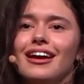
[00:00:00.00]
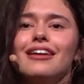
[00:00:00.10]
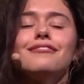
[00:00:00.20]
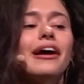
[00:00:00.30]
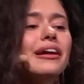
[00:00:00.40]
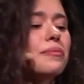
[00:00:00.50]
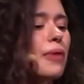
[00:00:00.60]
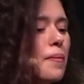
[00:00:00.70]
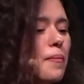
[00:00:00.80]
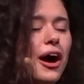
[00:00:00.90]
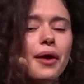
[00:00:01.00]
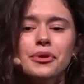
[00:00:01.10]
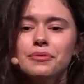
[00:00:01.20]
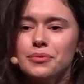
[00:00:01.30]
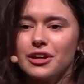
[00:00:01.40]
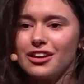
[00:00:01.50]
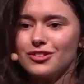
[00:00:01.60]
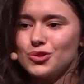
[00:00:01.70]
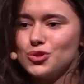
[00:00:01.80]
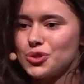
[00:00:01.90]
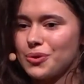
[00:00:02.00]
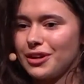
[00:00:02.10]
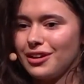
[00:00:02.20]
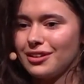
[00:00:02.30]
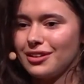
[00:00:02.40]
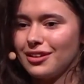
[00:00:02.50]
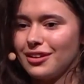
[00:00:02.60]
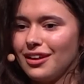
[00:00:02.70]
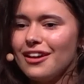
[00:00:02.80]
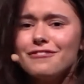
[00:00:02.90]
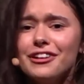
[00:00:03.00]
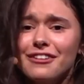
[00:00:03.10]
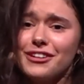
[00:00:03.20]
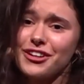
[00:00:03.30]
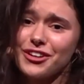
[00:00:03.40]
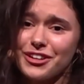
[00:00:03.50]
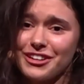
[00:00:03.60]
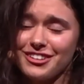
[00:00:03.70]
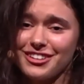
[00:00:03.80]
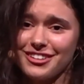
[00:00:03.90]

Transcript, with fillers: inviting my mom and me to join, whatever he could.